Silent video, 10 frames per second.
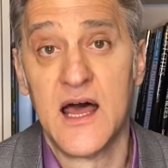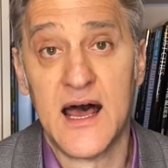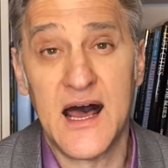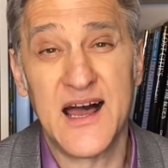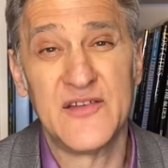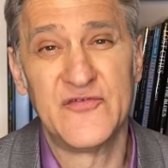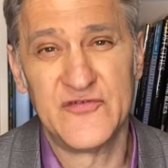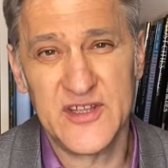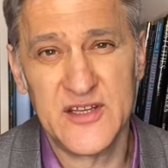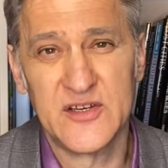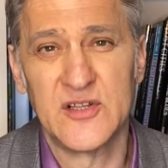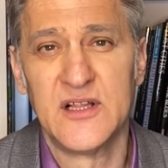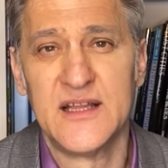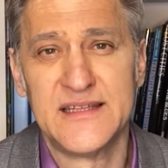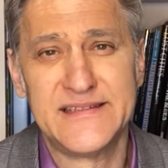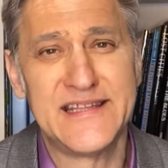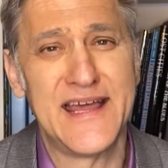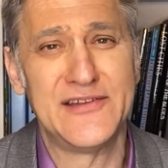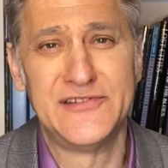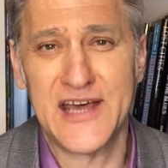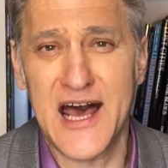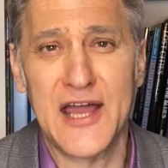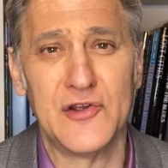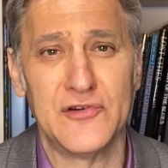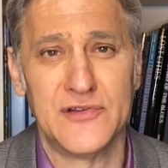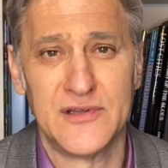I feel dead tired.